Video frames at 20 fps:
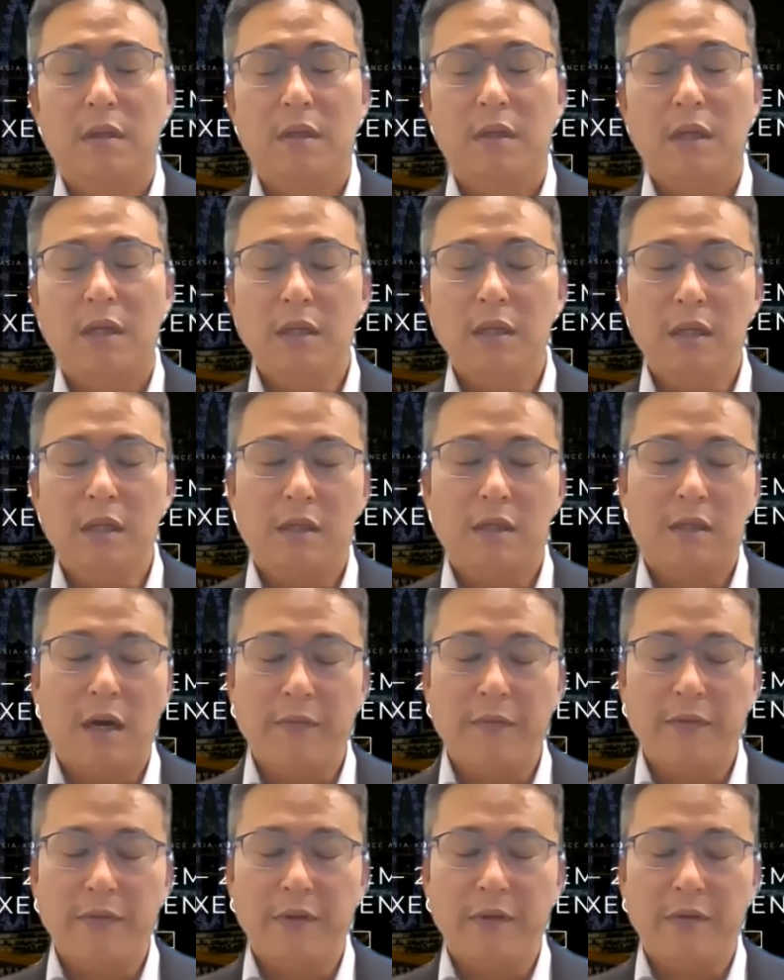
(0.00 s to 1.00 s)
In this
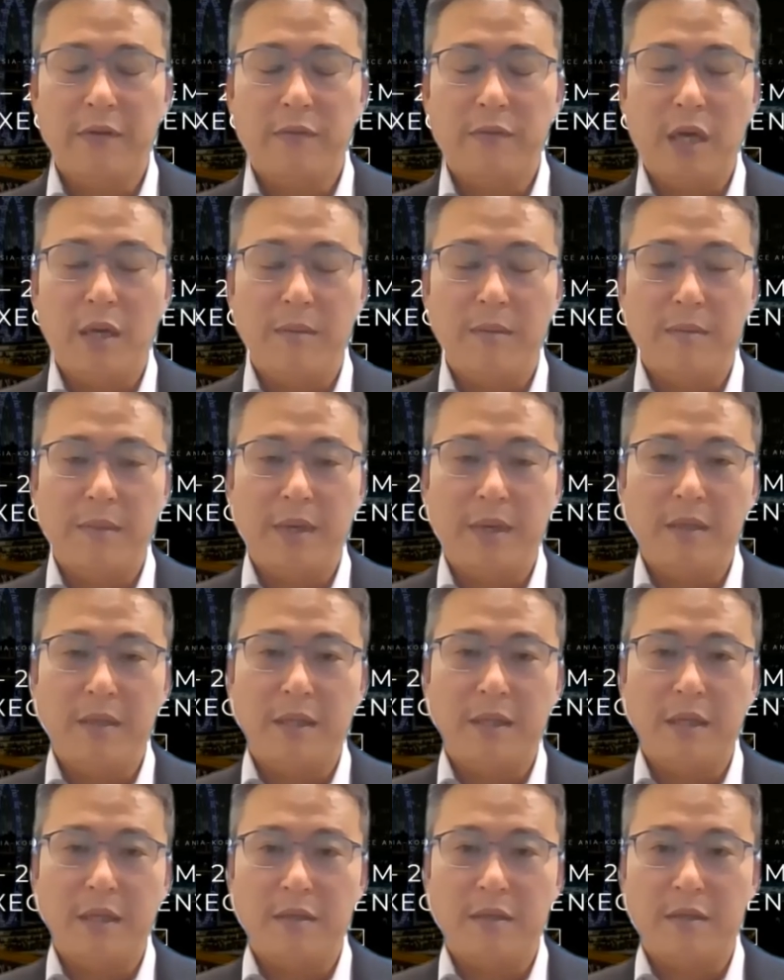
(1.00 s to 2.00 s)
conference, we have a main
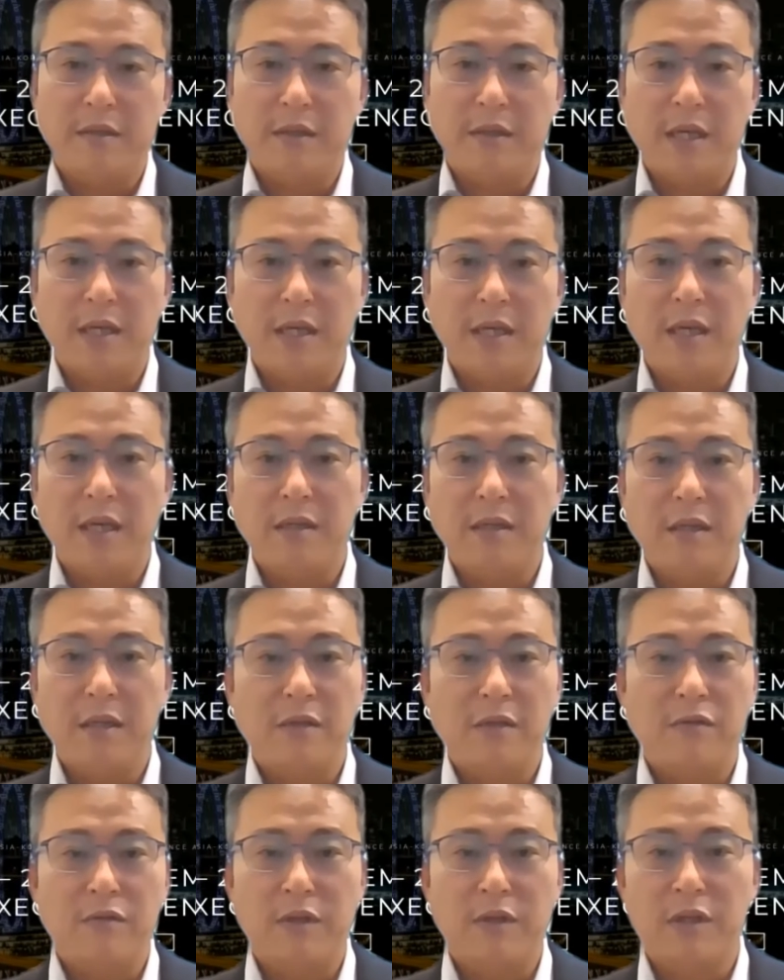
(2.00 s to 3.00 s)
session,
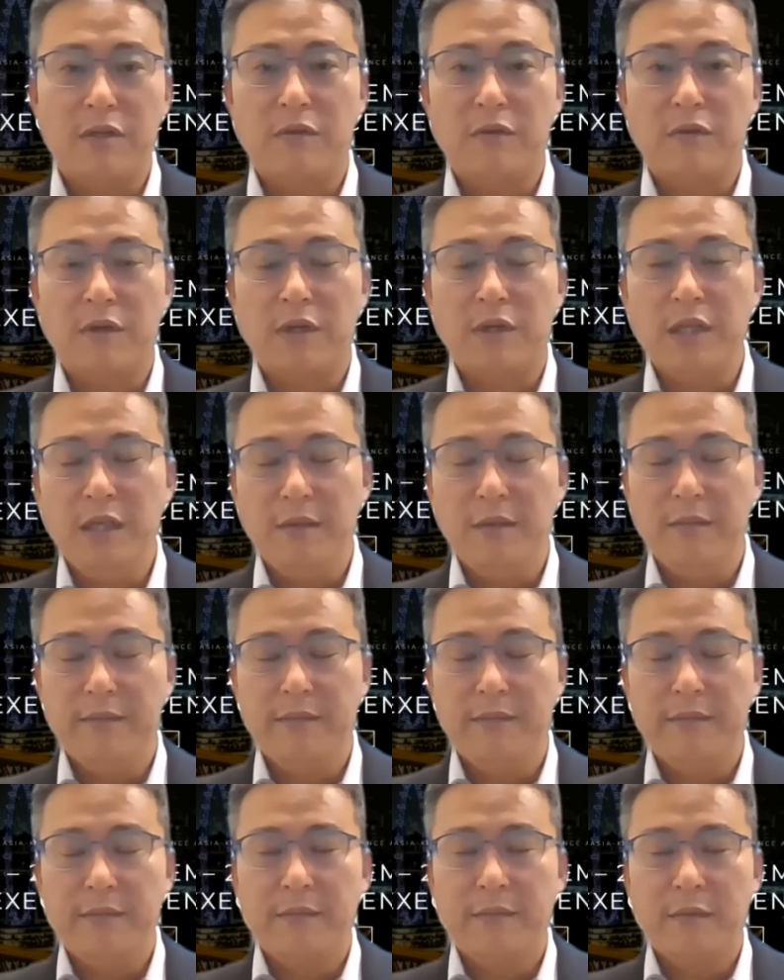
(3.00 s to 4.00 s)
AKC2020,
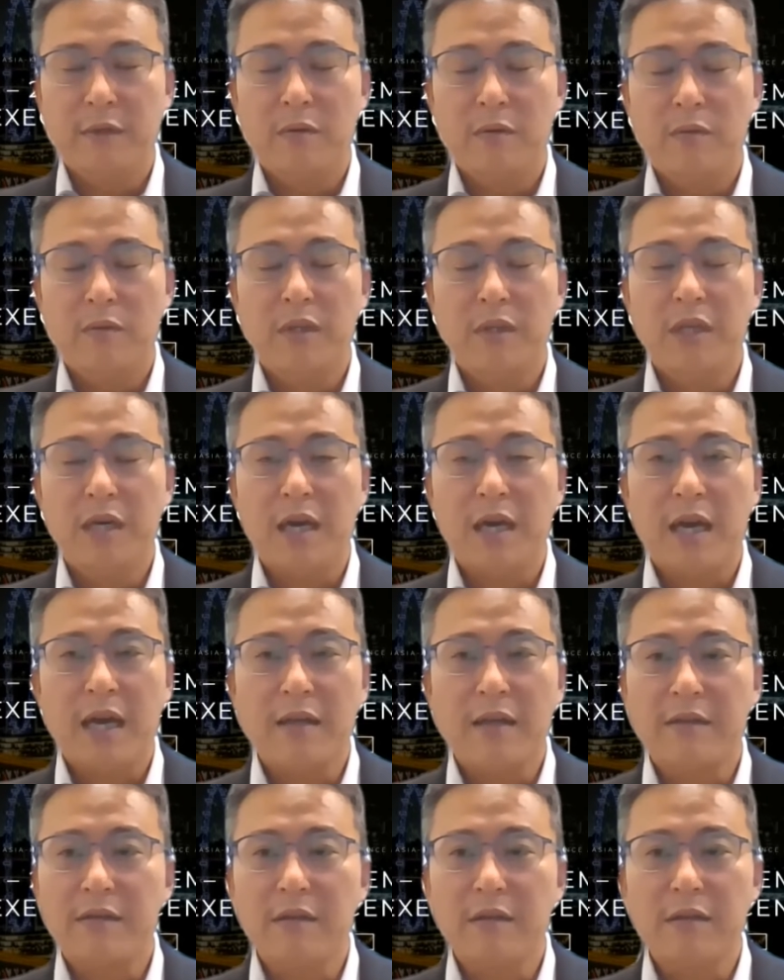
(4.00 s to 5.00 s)
with an
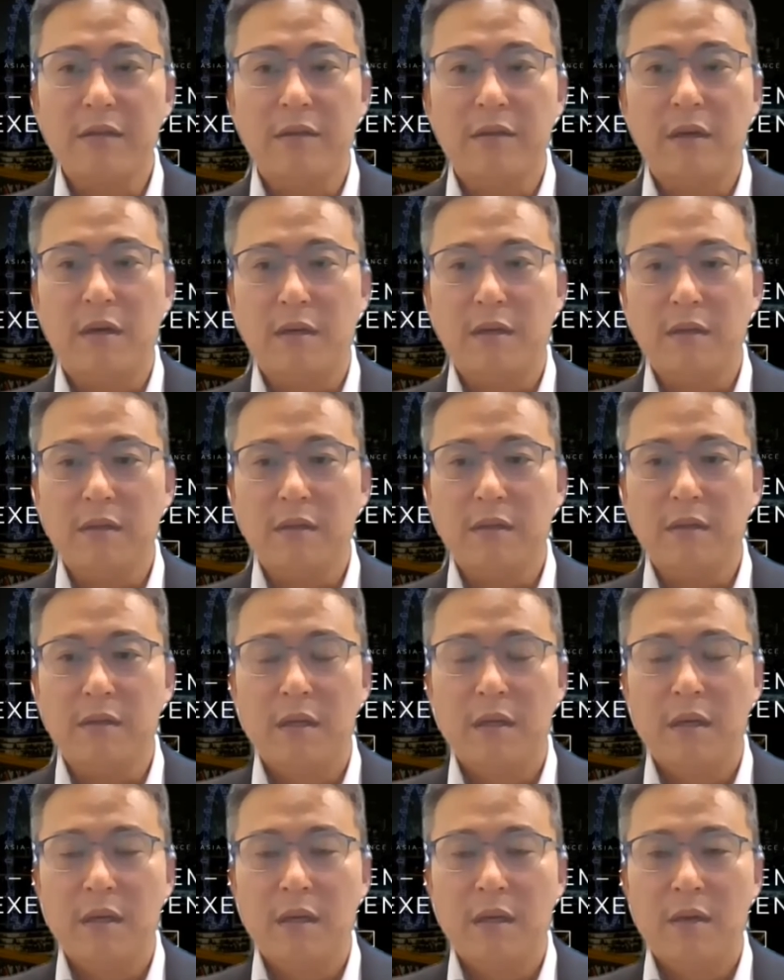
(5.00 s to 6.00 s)
excellent talk,
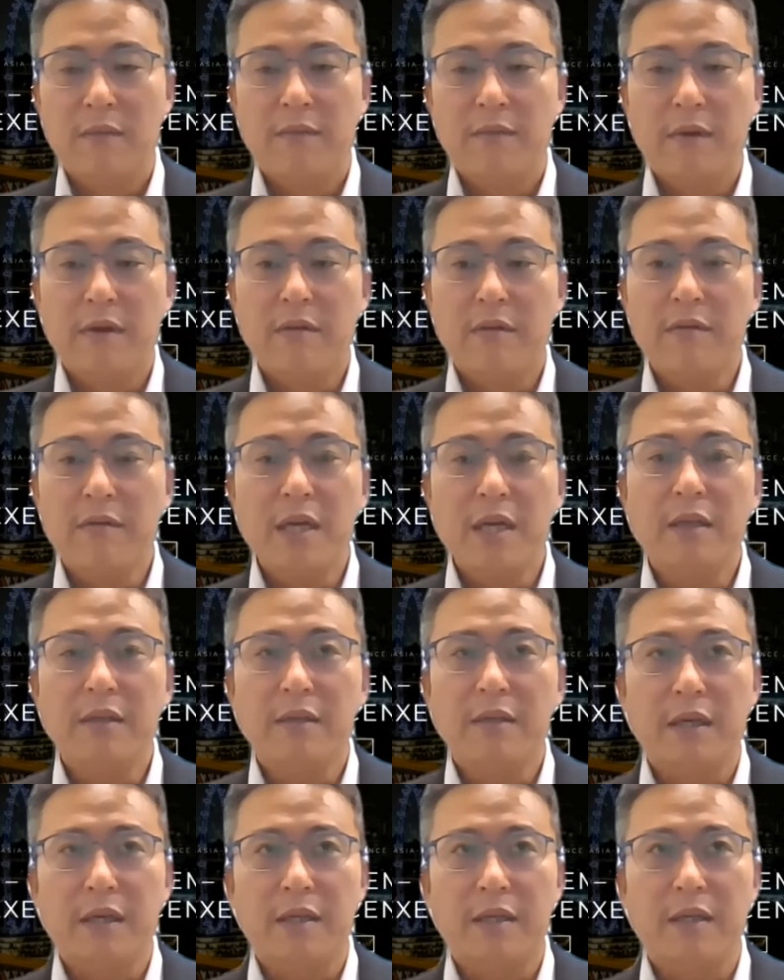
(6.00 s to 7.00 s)
very
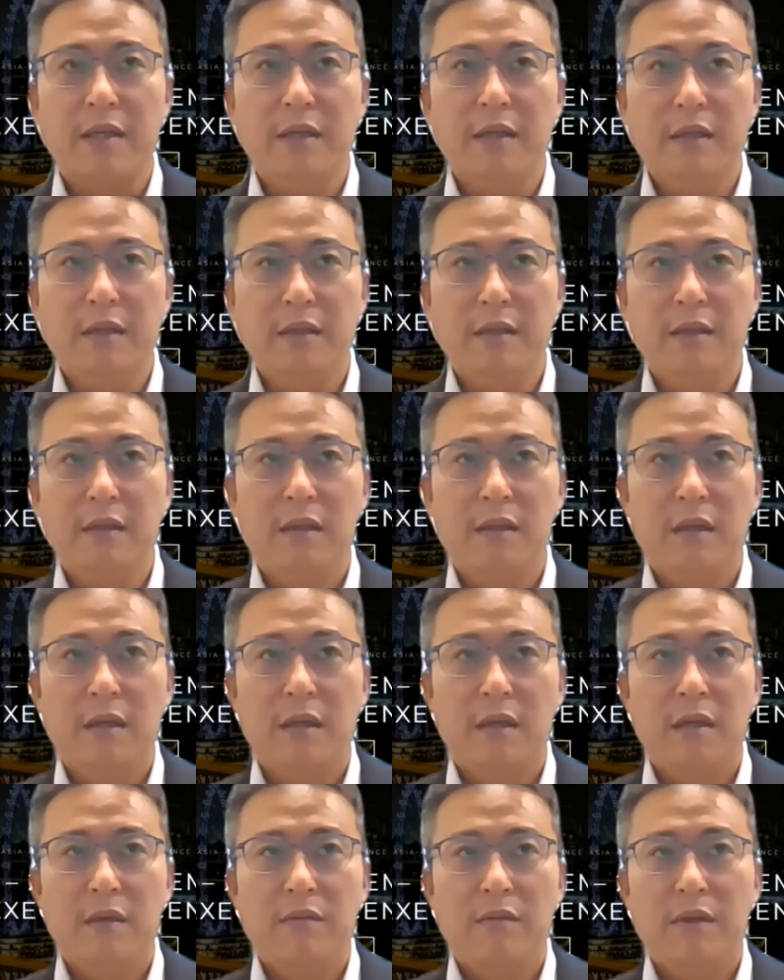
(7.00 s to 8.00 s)
exciting,
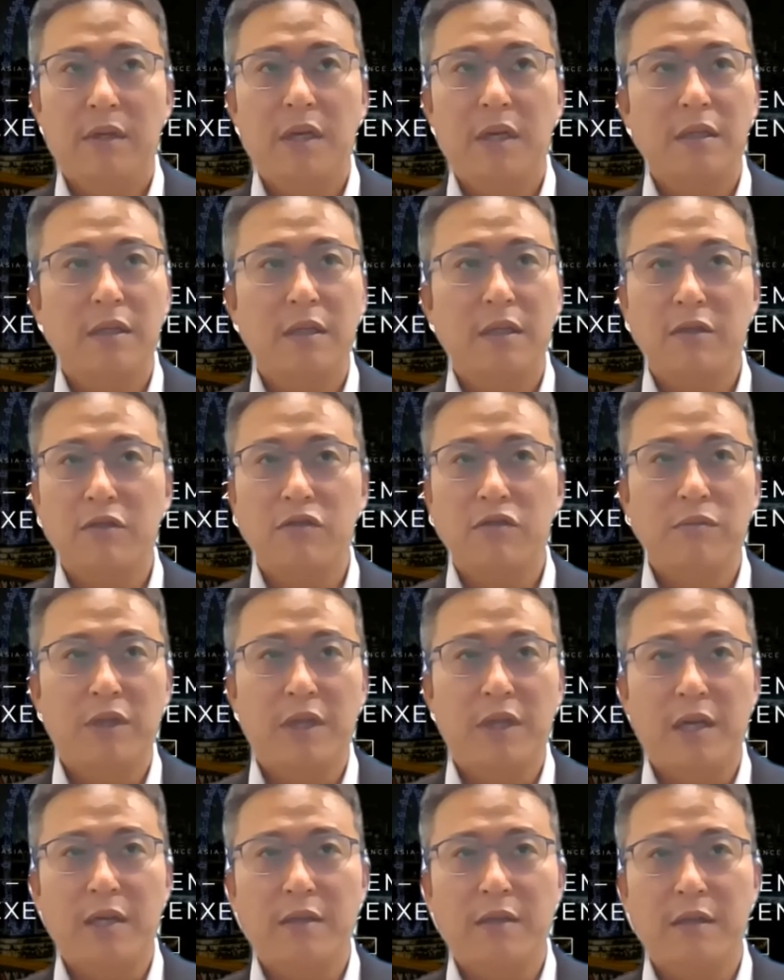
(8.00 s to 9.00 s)
regarding human
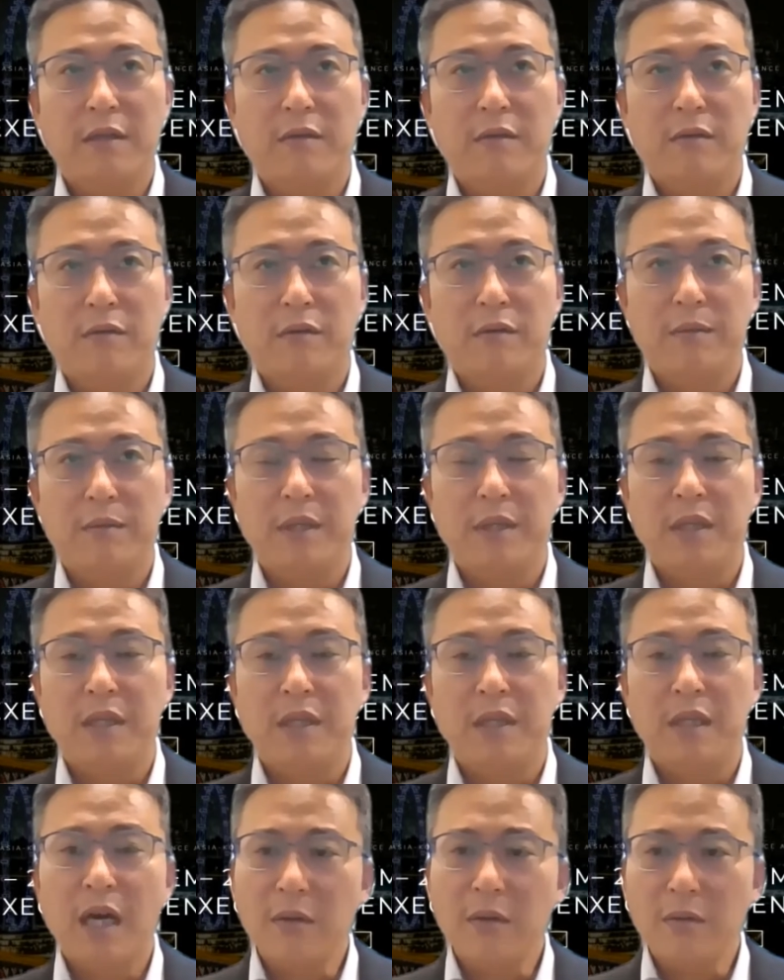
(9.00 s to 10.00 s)
health and longevity,
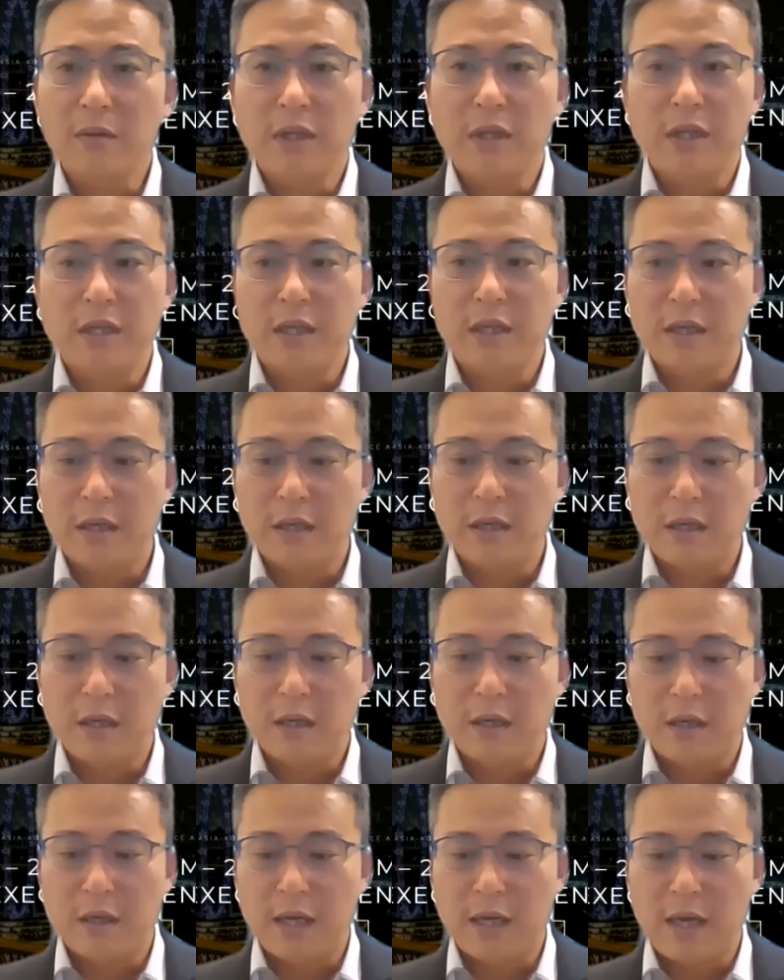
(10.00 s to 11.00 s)
not only
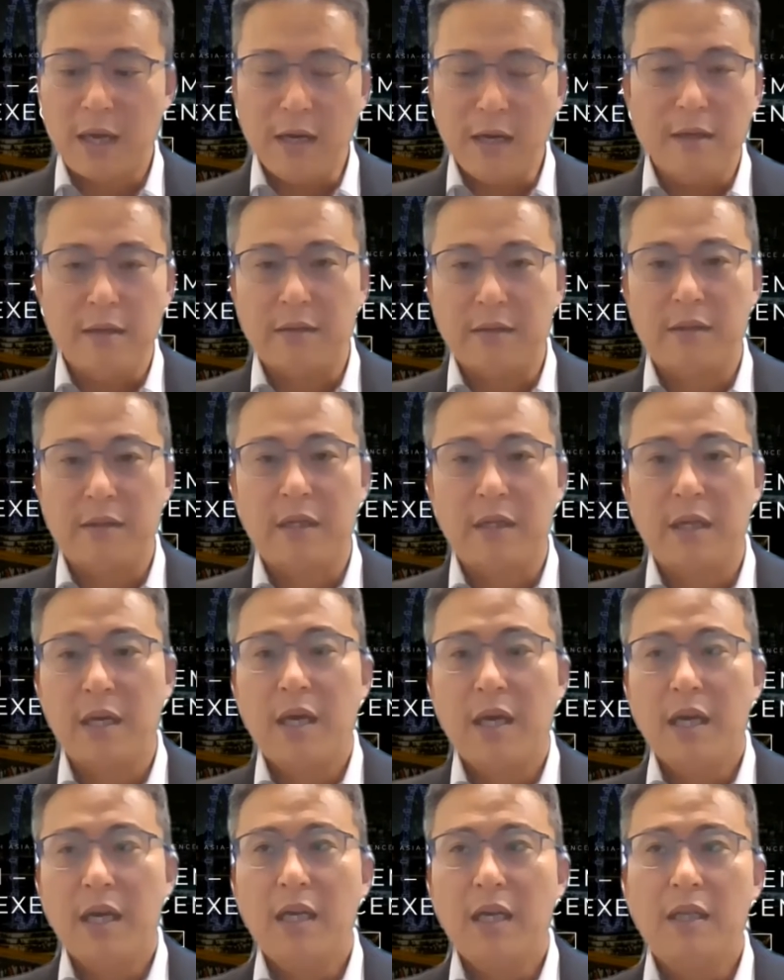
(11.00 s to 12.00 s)
the health,
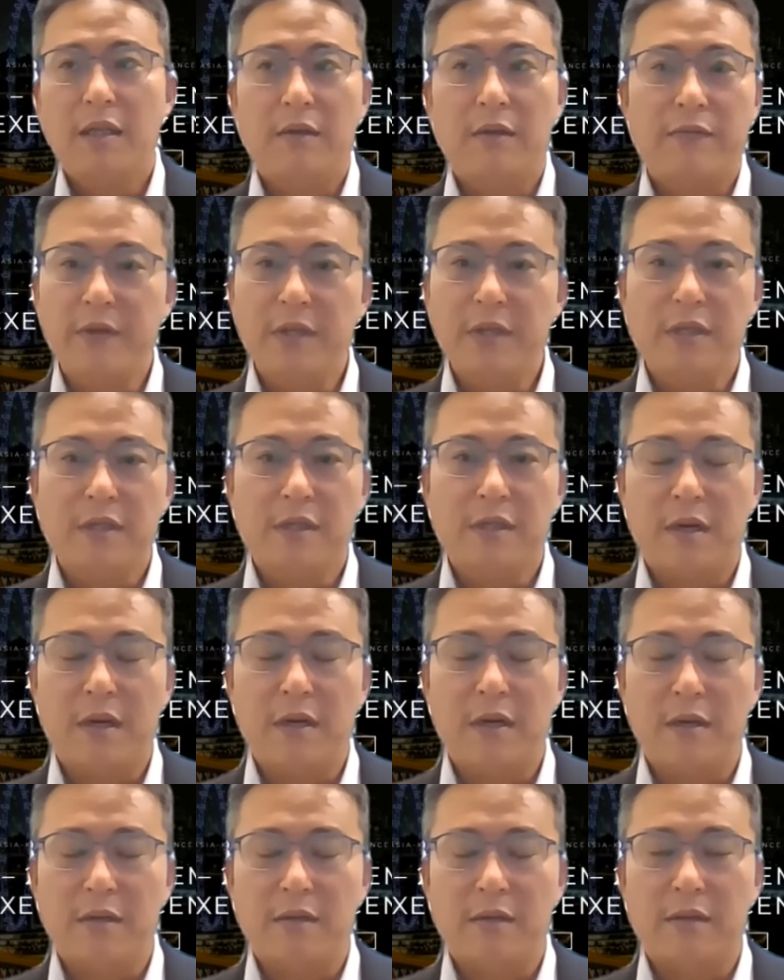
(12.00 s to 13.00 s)
in the physical
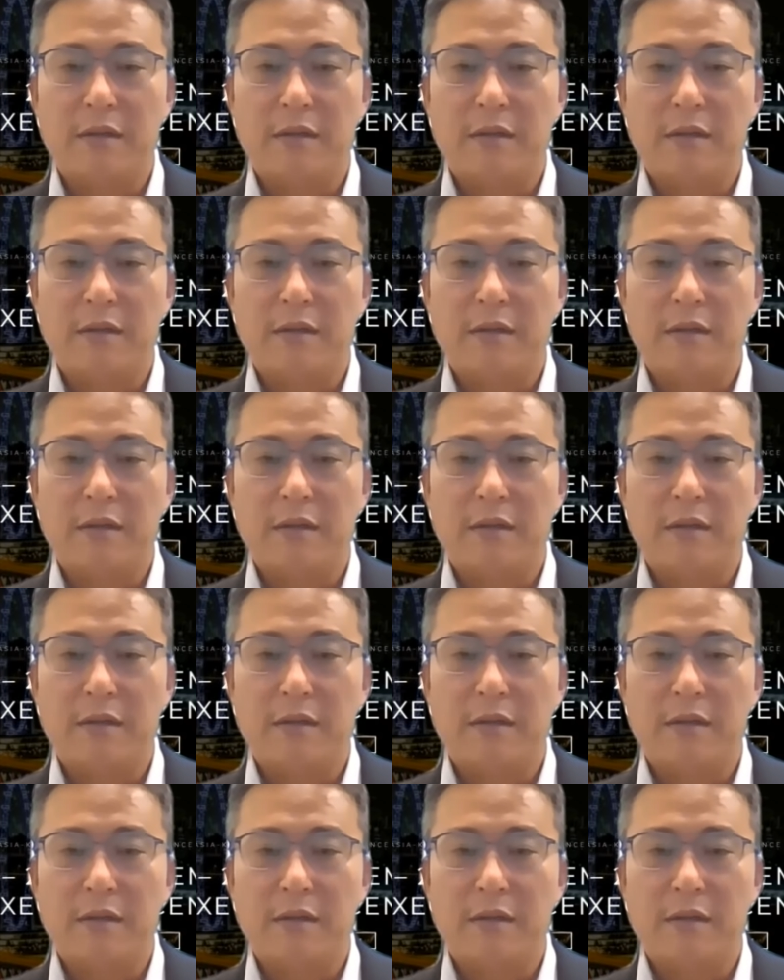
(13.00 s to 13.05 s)
health,